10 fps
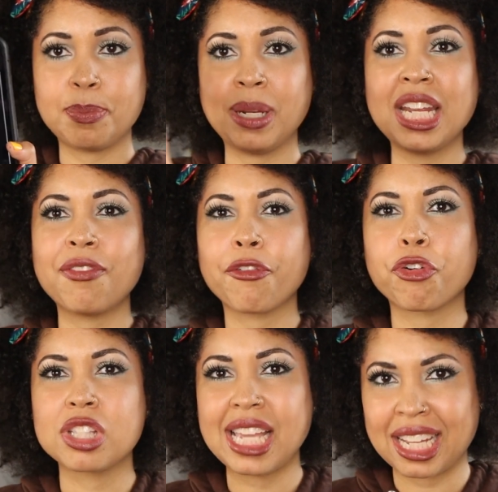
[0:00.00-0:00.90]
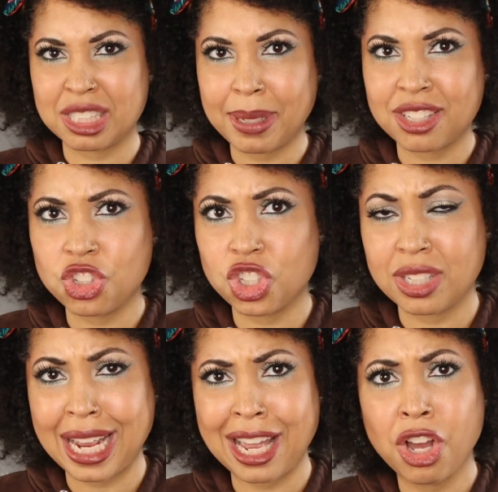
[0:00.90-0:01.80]
But even for text messages
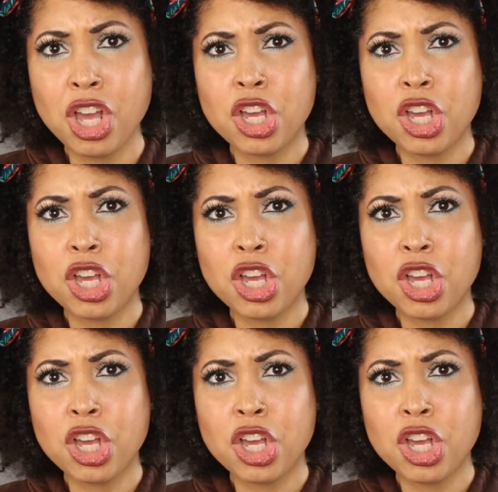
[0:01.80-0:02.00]
now,